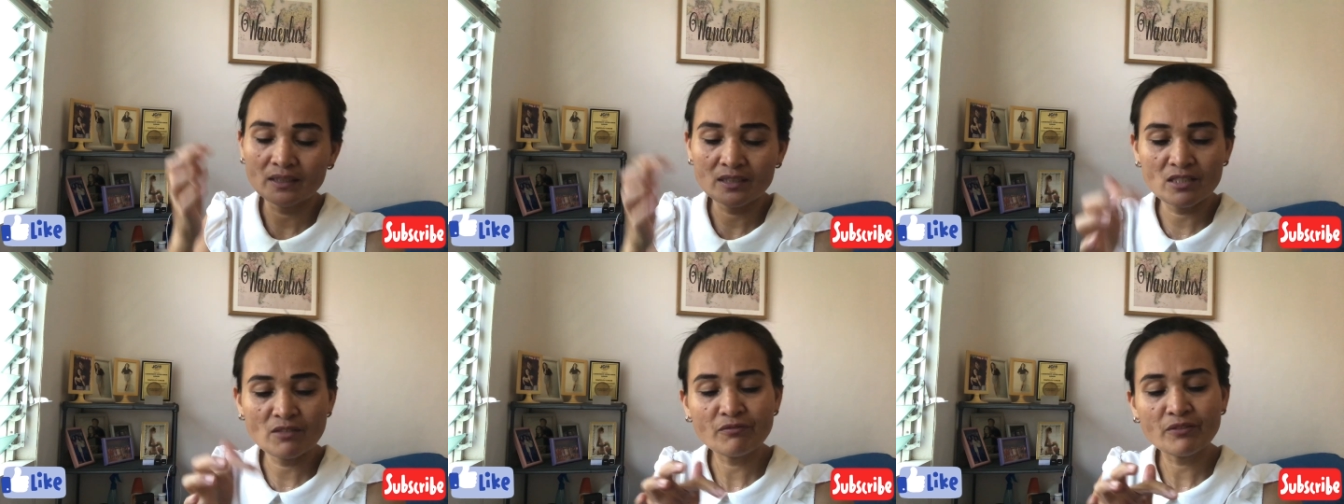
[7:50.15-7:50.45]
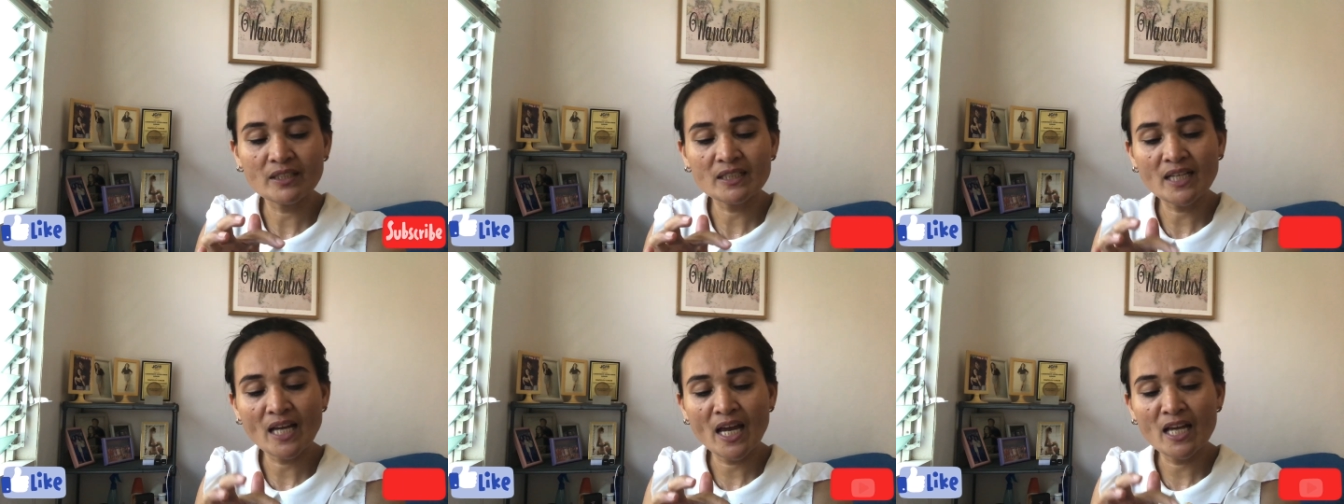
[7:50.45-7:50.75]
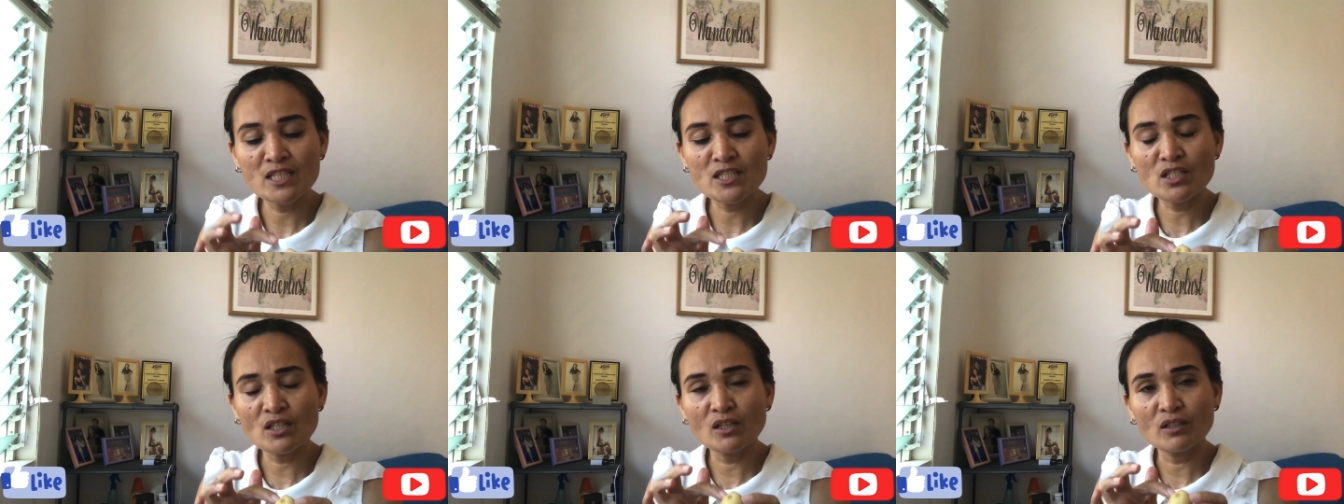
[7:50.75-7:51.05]
different
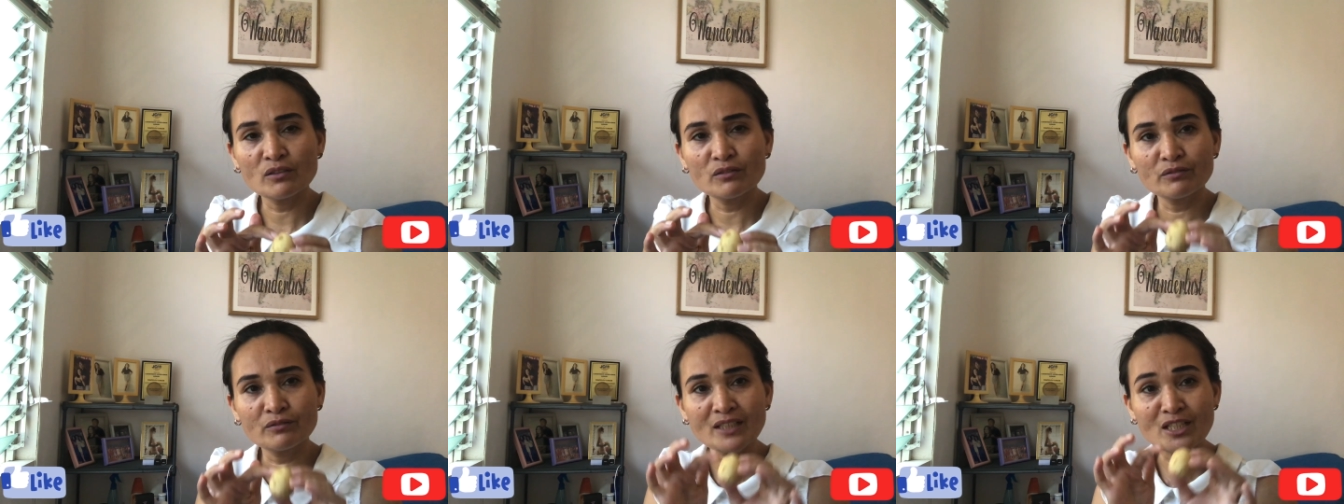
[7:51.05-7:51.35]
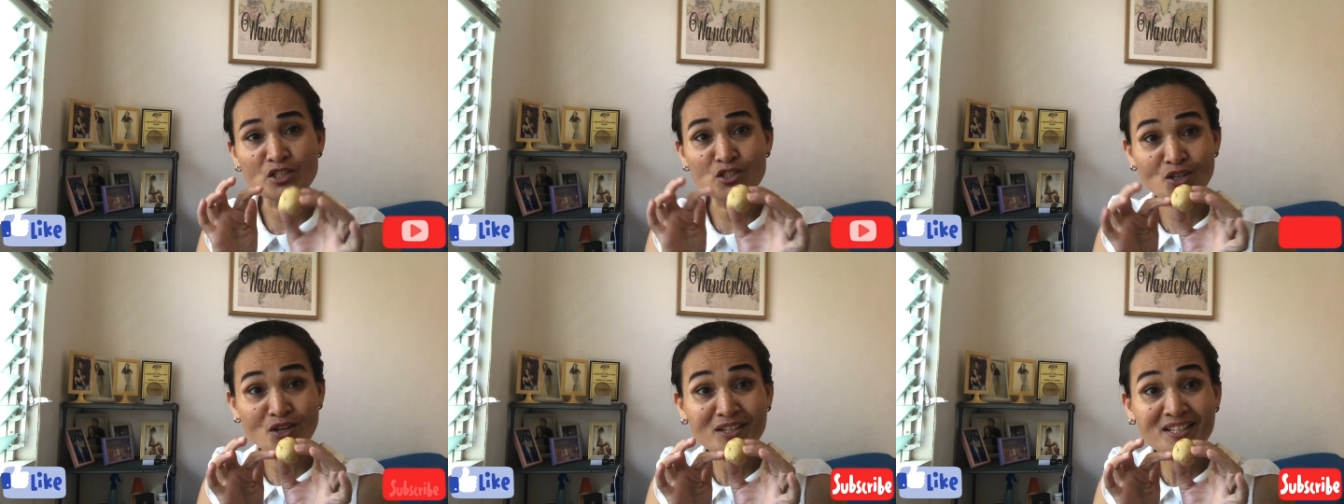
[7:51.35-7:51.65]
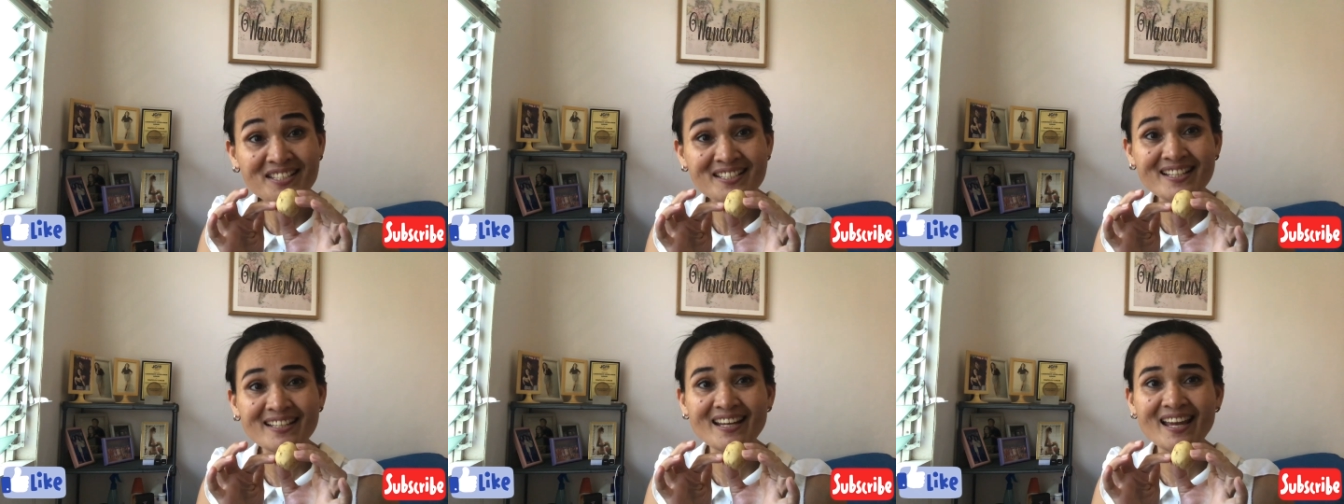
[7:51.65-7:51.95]
kinds of lanzones
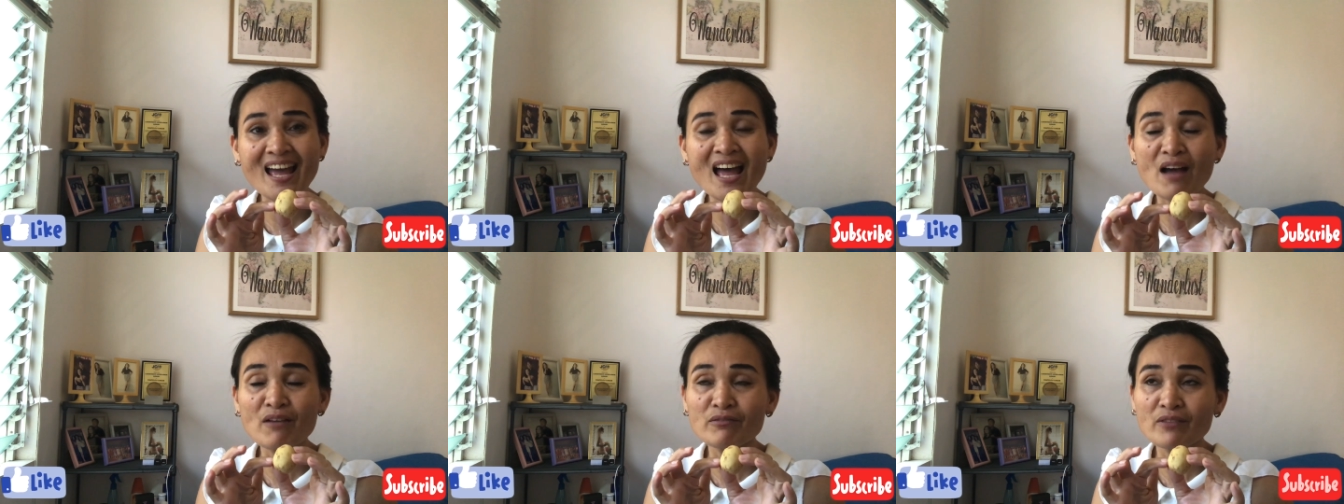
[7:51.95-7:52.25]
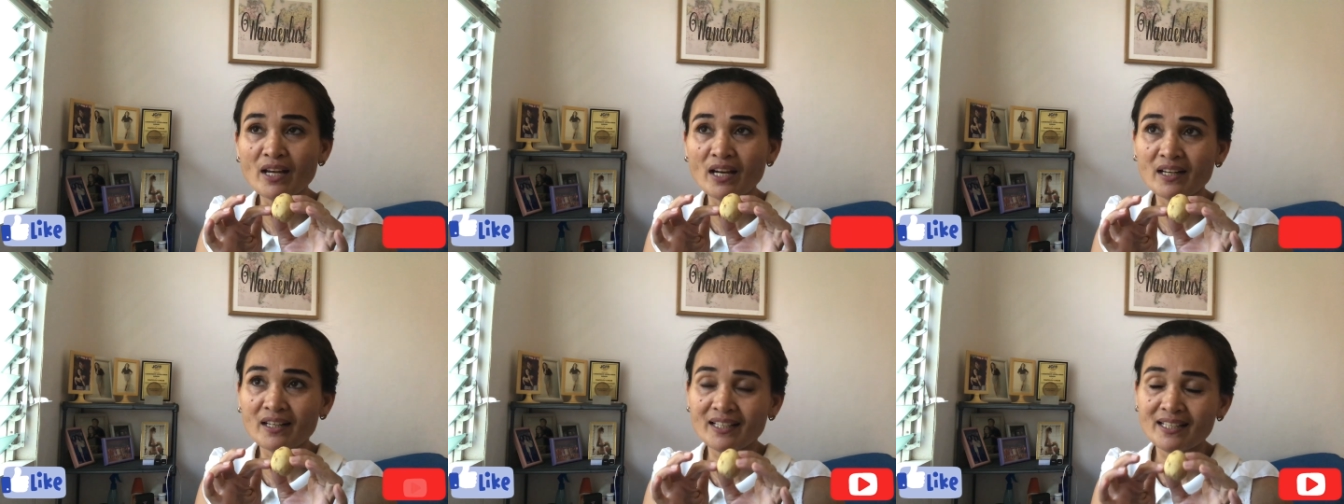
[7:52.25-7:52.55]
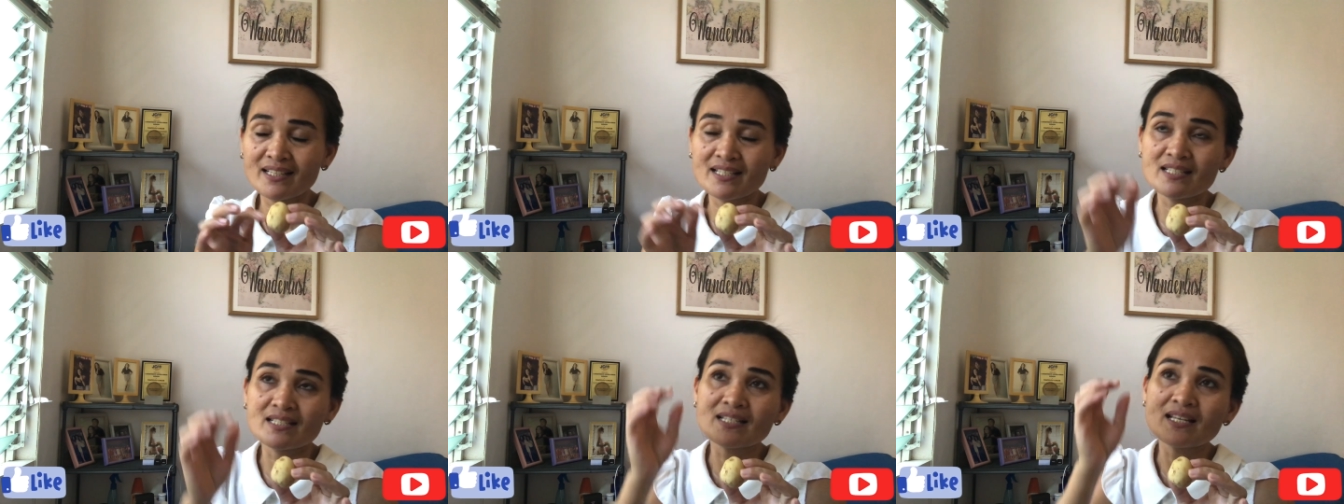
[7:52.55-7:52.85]
that they have there
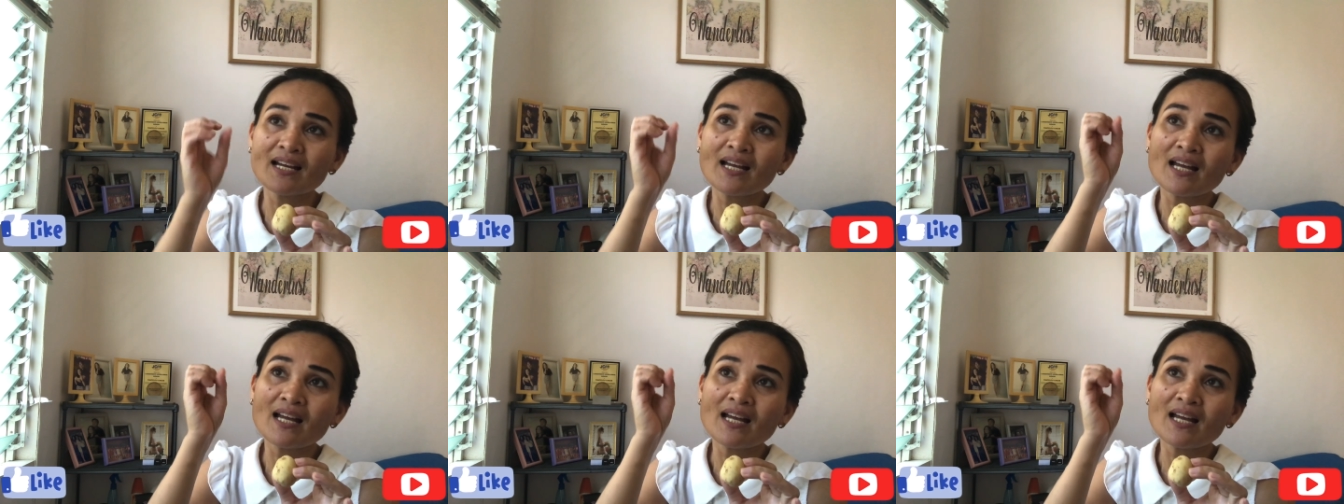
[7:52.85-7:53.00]
is